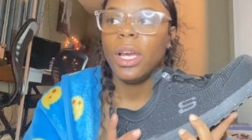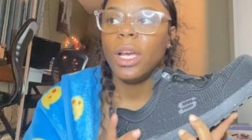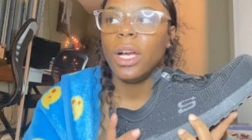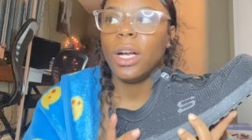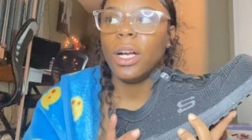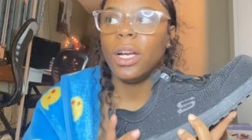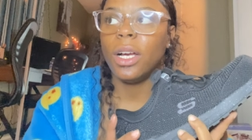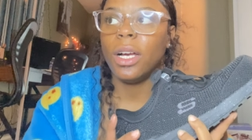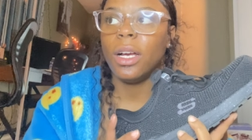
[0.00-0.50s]

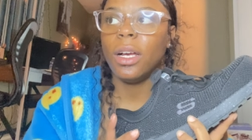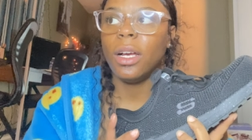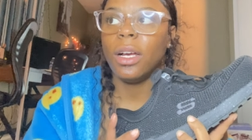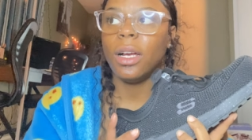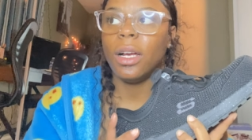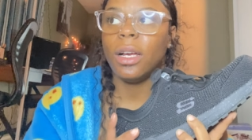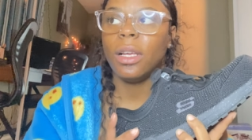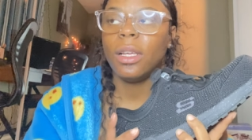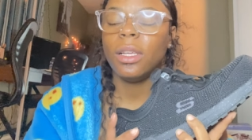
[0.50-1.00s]

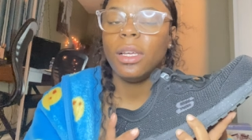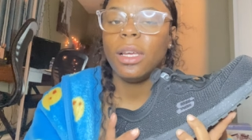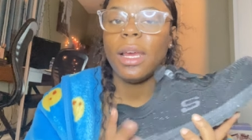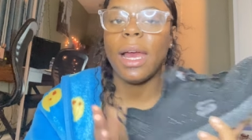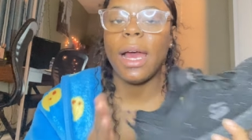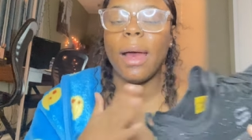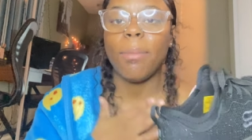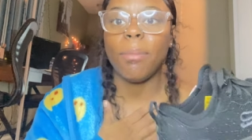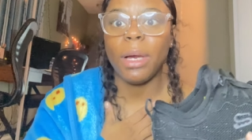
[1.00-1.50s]

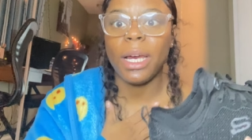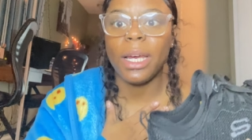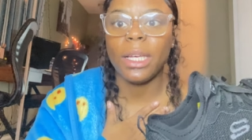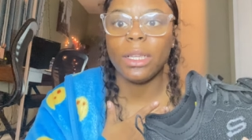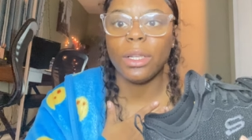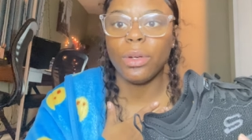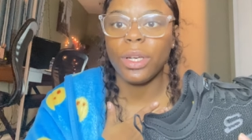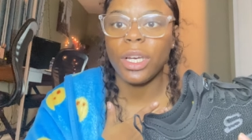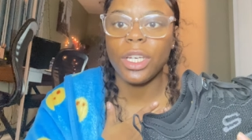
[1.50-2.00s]
At my
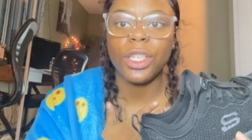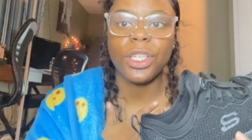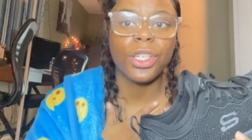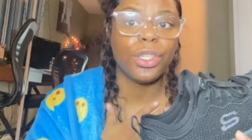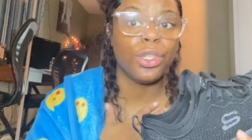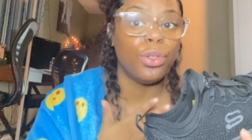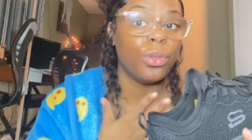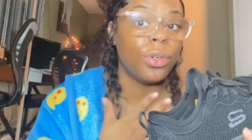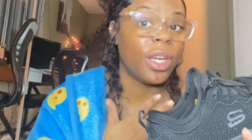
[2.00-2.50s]
location,
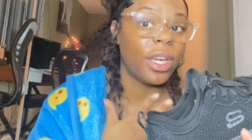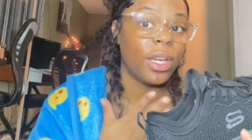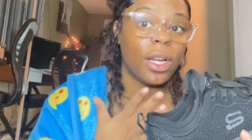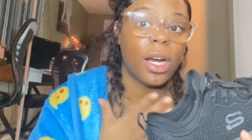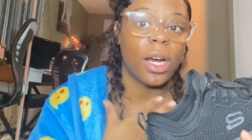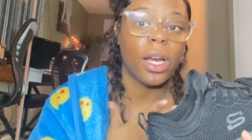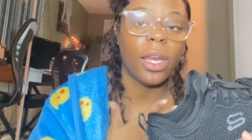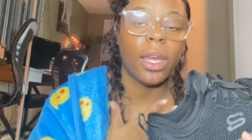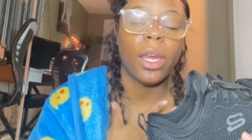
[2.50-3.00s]
you
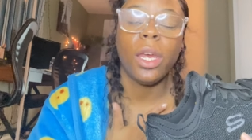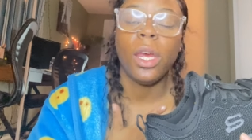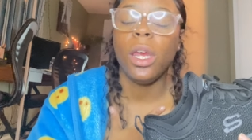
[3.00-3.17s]
cannot